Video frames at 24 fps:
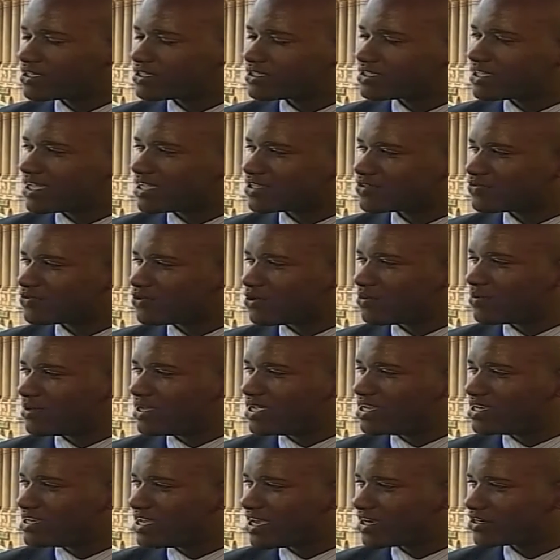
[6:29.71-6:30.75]
starts from
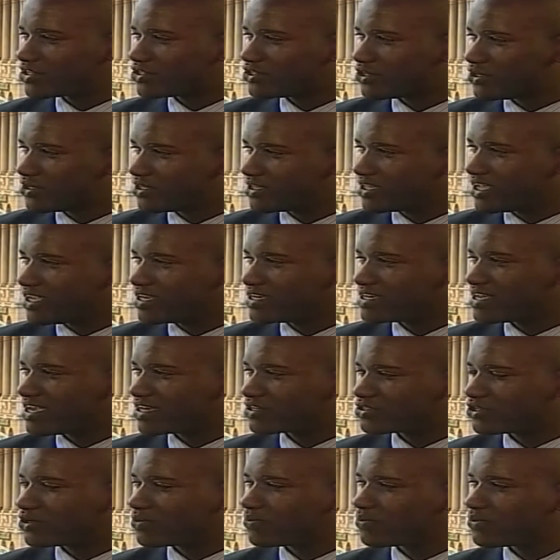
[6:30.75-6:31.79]
induction. The
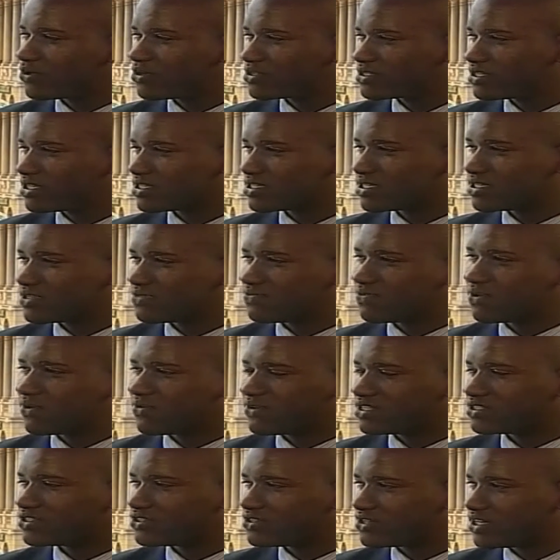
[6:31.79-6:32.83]
induction process is very
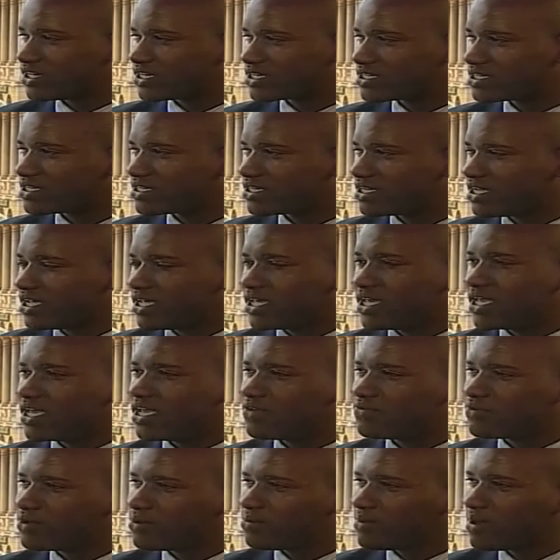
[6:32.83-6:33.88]
strict.
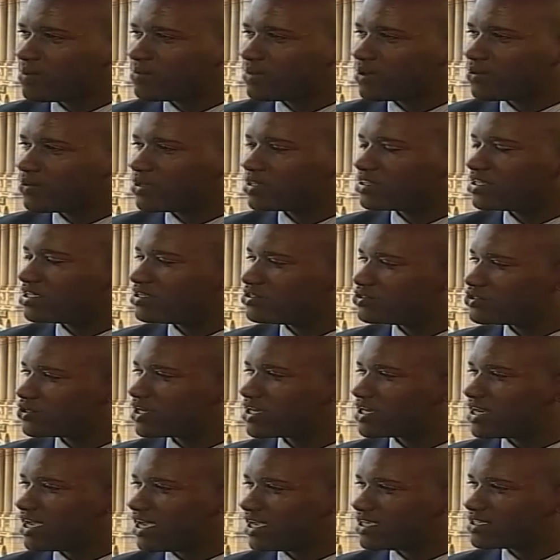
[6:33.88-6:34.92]
Every member, when they
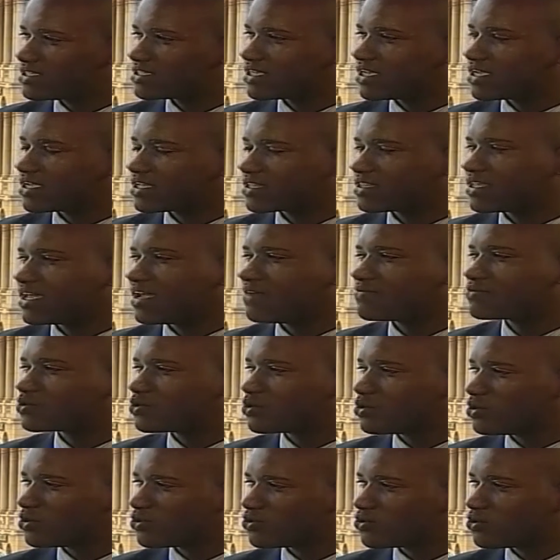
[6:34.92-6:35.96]
join AISEC, they have to
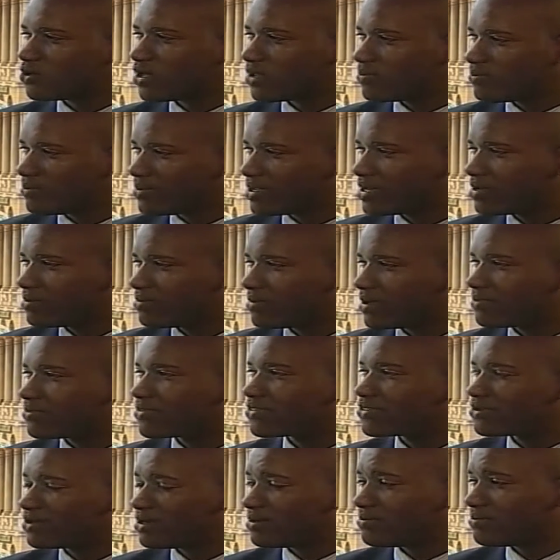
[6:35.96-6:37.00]
go through a minimum
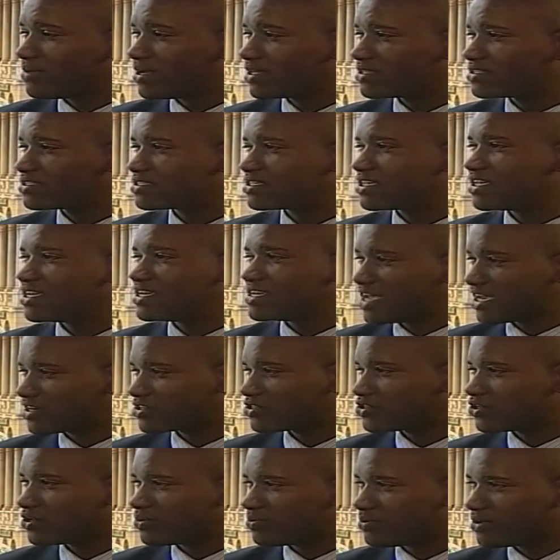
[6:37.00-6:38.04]
3 months
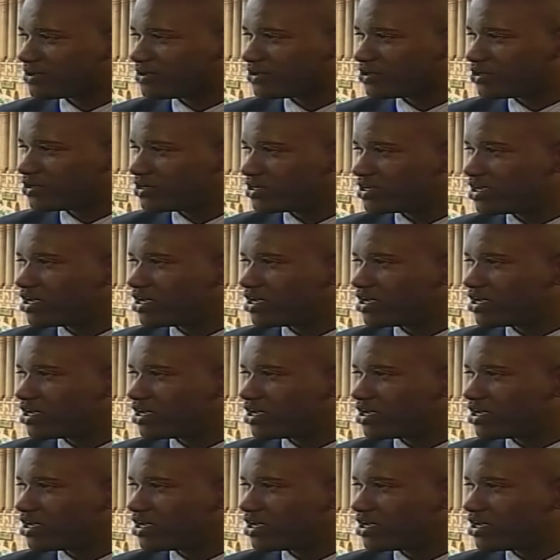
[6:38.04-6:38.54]
induction period,